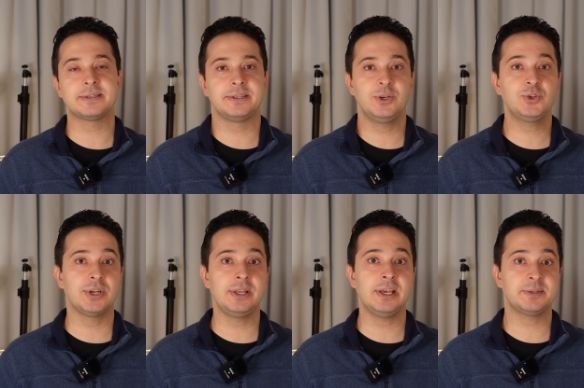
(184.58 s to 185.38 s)
is
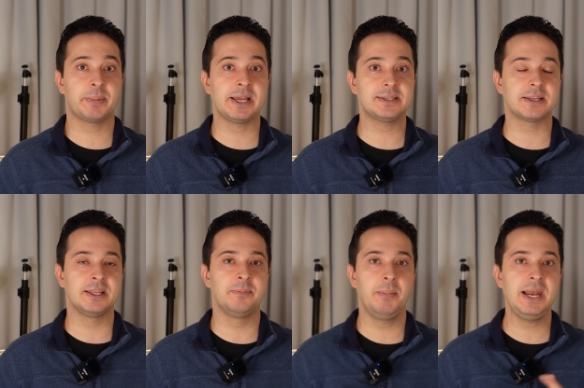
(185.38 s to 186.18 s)
usually expressed
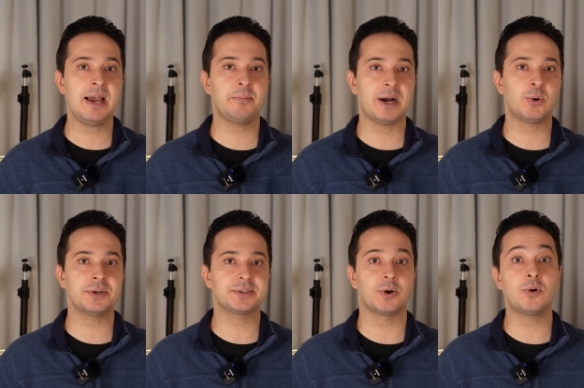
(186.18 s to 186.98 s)
in milliamp
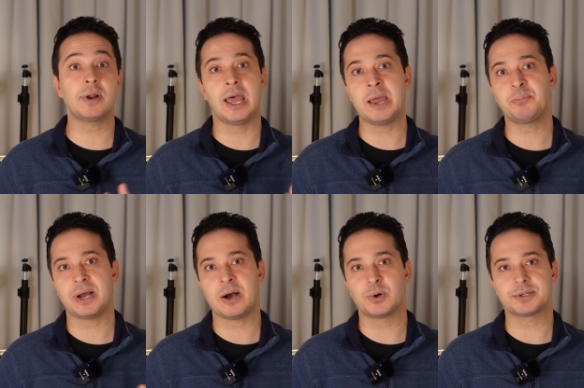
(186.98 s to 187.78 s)
hours or amp
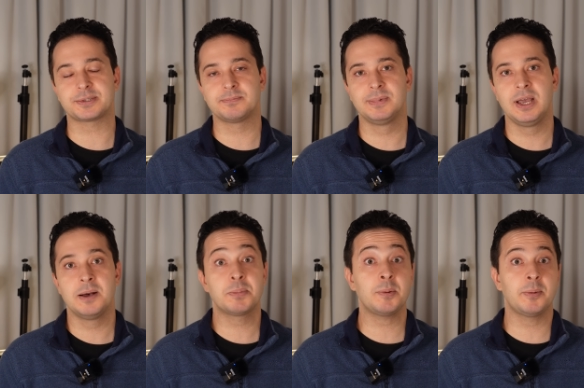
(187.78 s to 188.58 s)
hours,
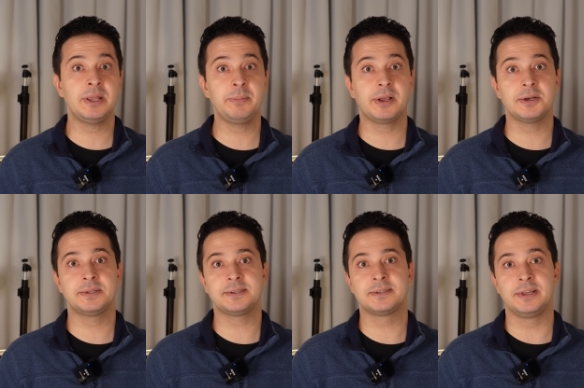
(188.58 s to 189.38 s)
probably because
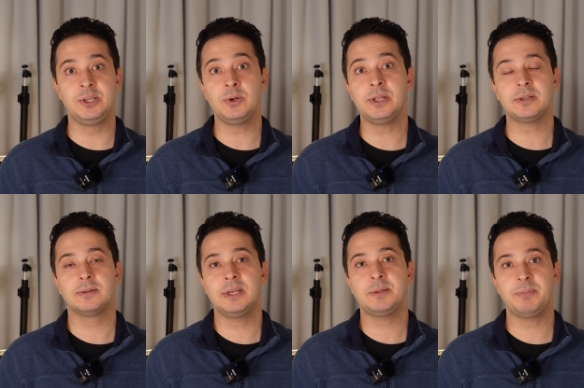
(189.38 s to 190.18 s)
this is the unit
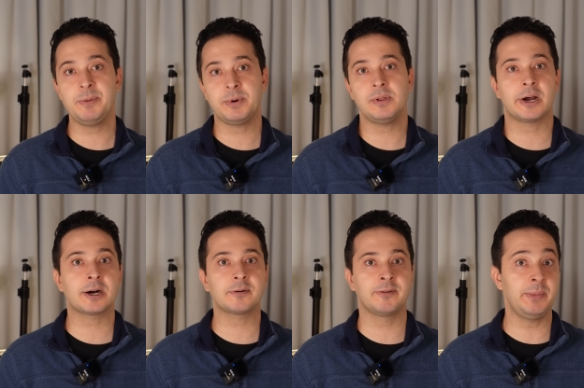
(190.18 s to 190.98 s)
that people
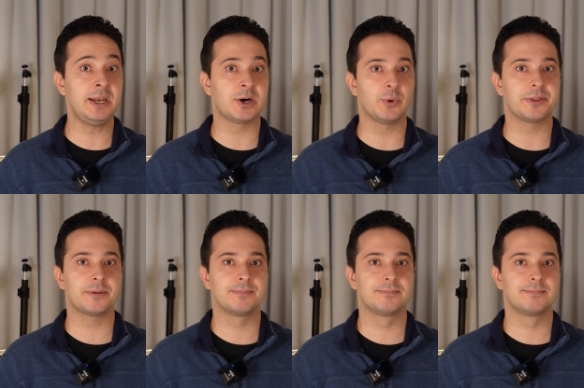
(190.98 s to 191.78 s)
are familiar with.
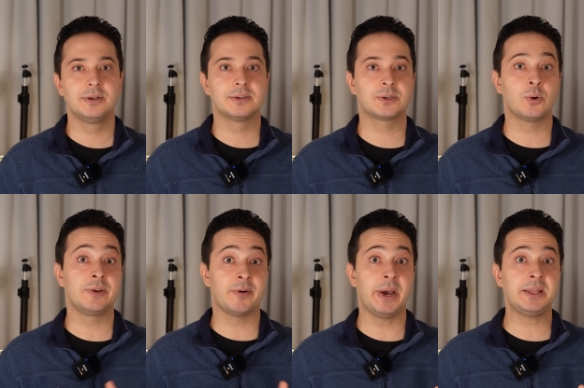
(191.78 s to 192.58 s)
So
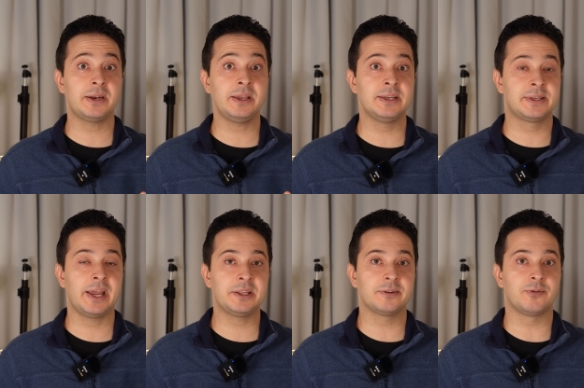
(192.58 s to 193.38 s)
if a battery is
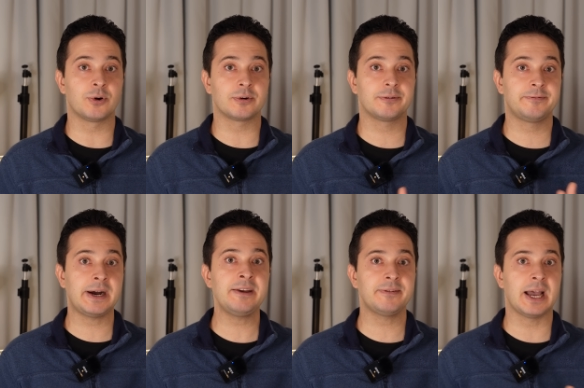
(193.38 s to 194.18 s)
rated for
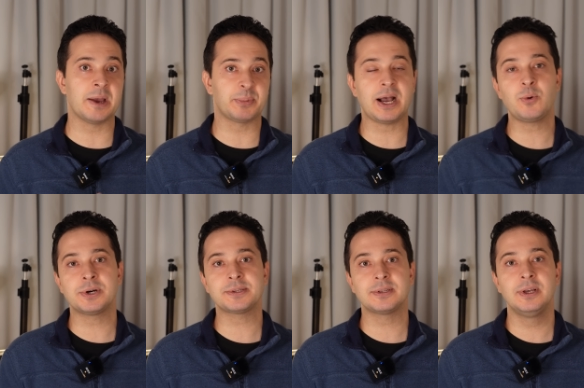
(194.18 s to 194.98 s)
5 amp
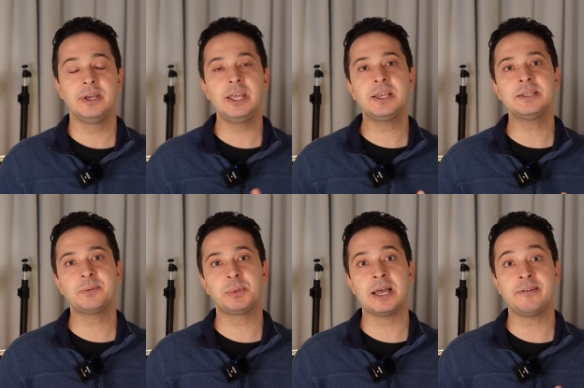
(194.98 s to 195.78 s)
hours, it can
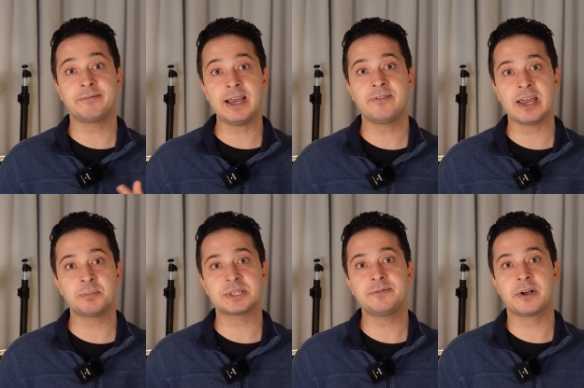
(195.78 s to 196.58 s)
supply 5
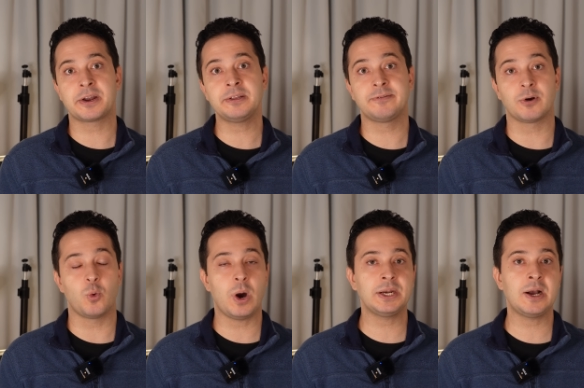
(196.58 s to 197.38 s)
amps of current for
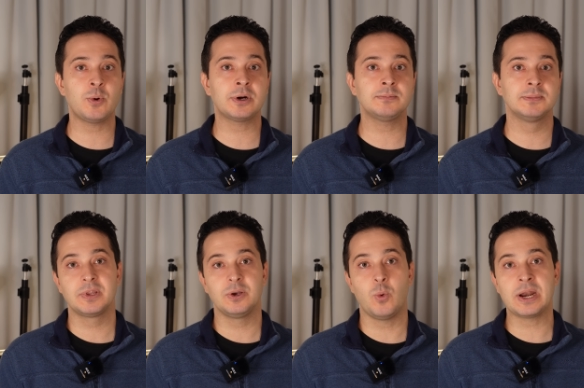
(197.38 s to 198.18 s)
1 hour,
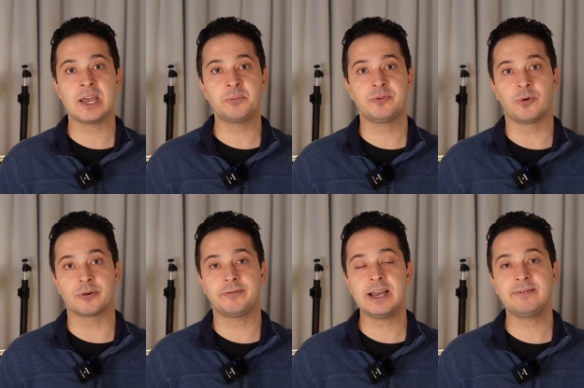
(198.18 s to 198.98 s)
1 amp for
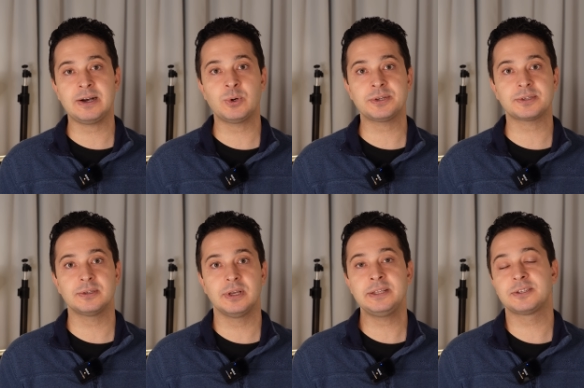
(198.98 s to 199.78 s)
5 hours
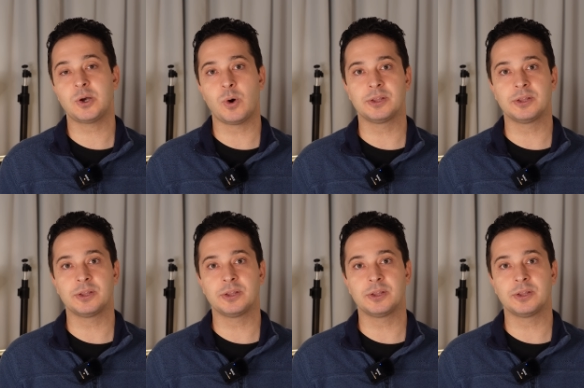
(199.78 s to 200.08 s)
and so